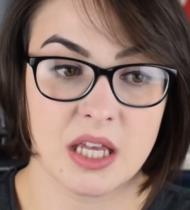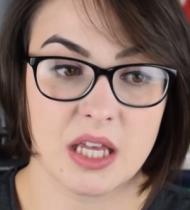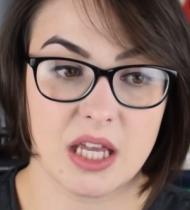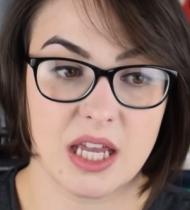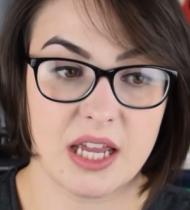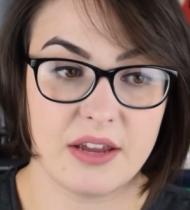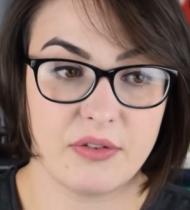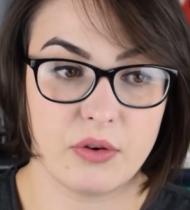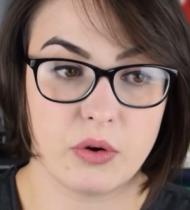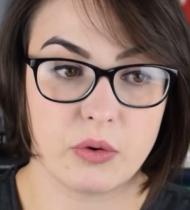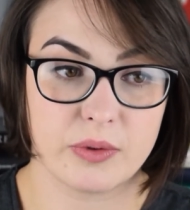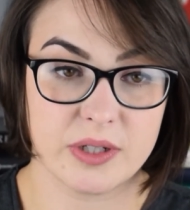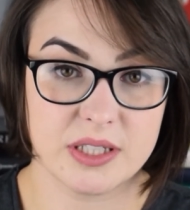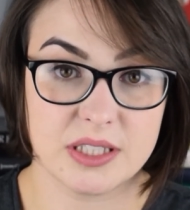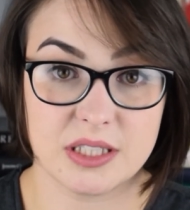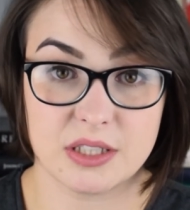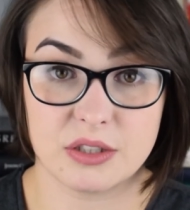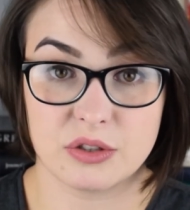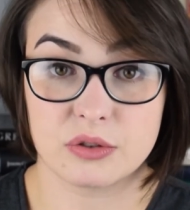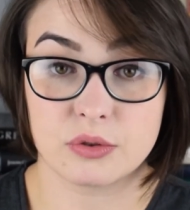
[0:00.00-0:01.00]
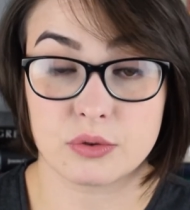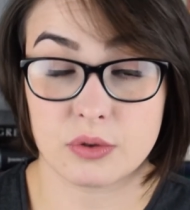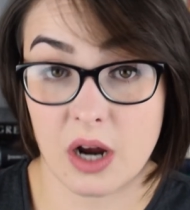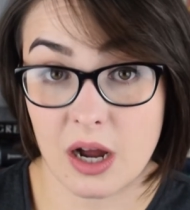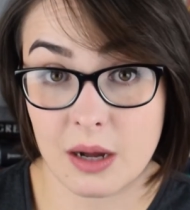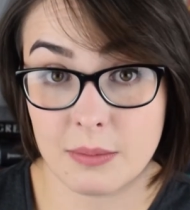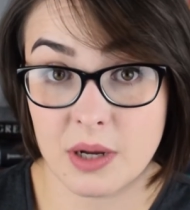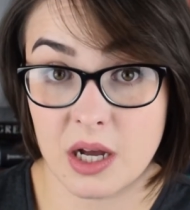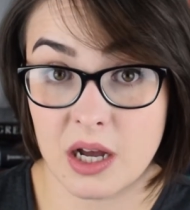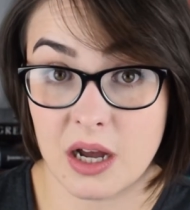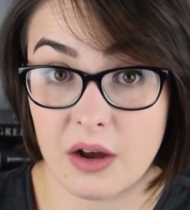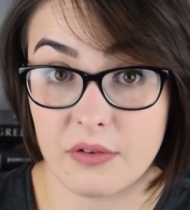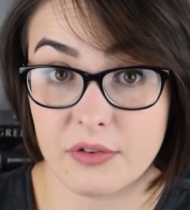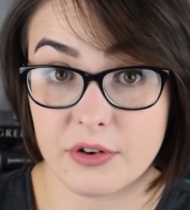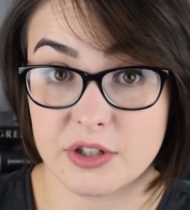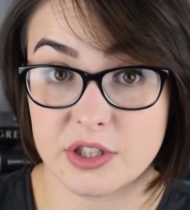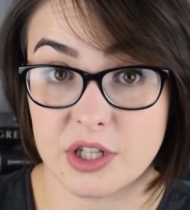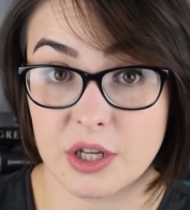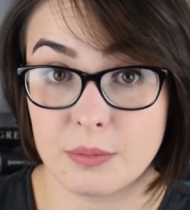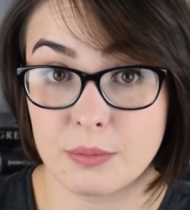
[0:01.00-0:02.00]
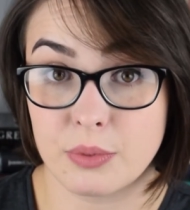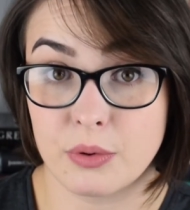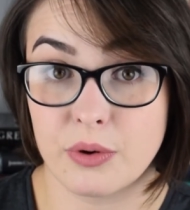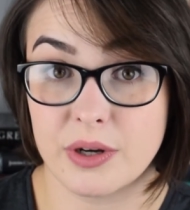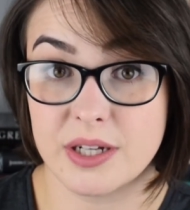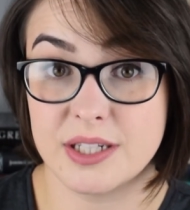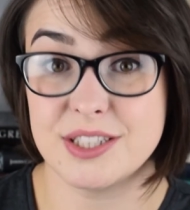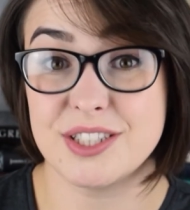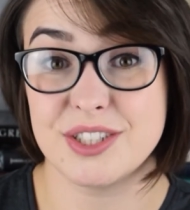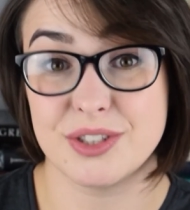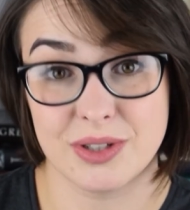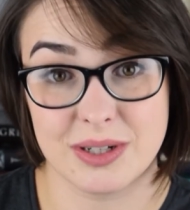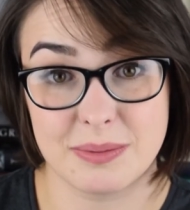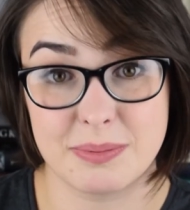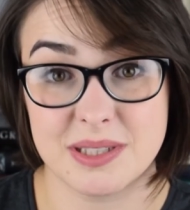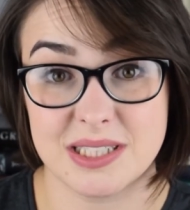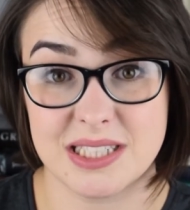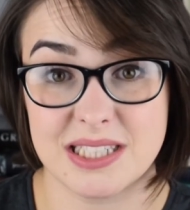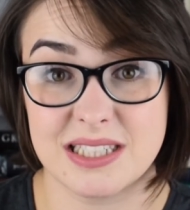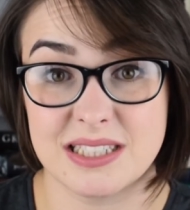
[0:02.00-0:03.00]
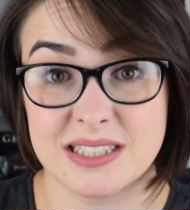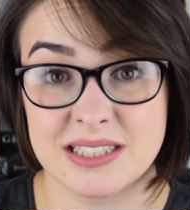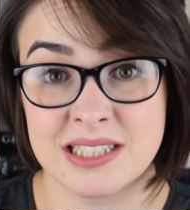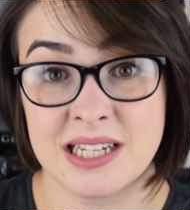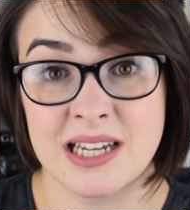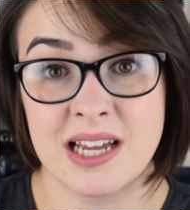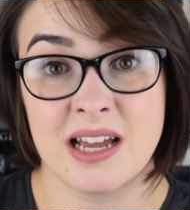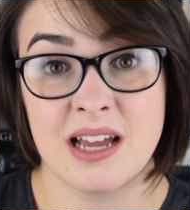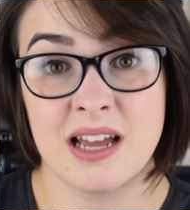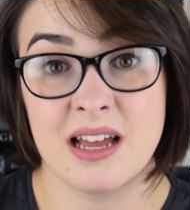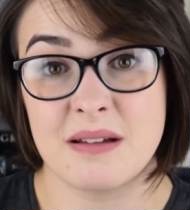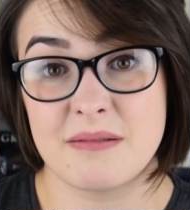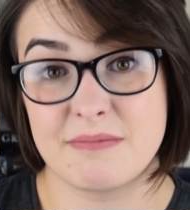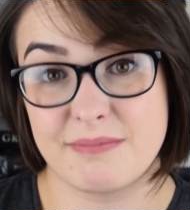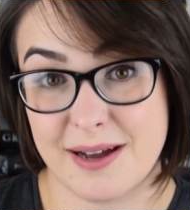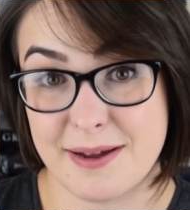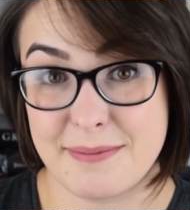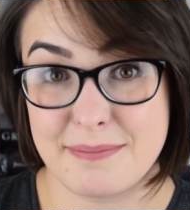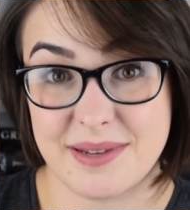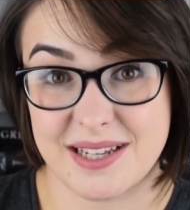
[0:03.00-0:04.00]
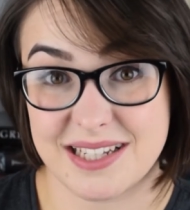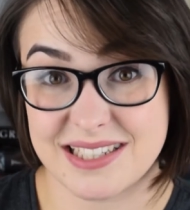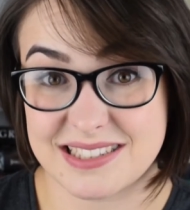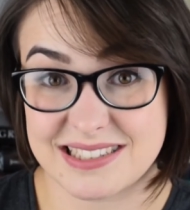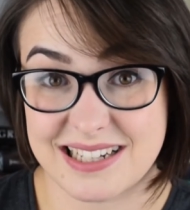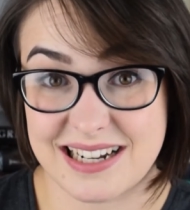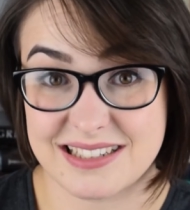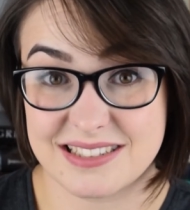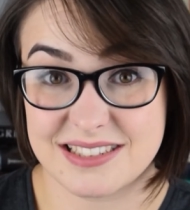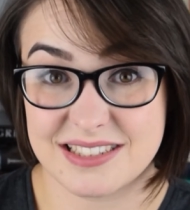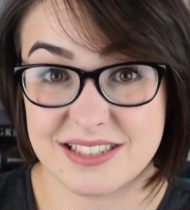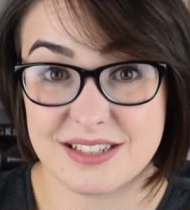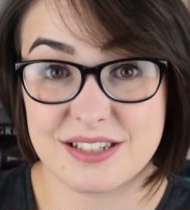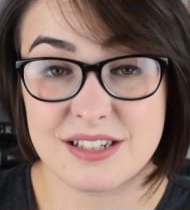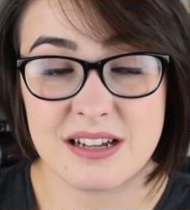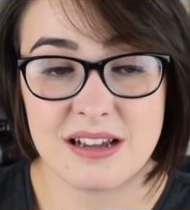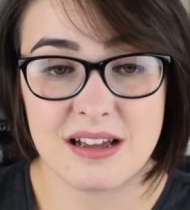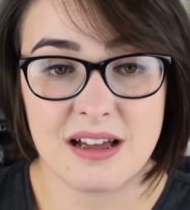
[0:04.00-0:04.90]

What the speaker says: If you're reading drama after a certain point, Euripides might be a standard.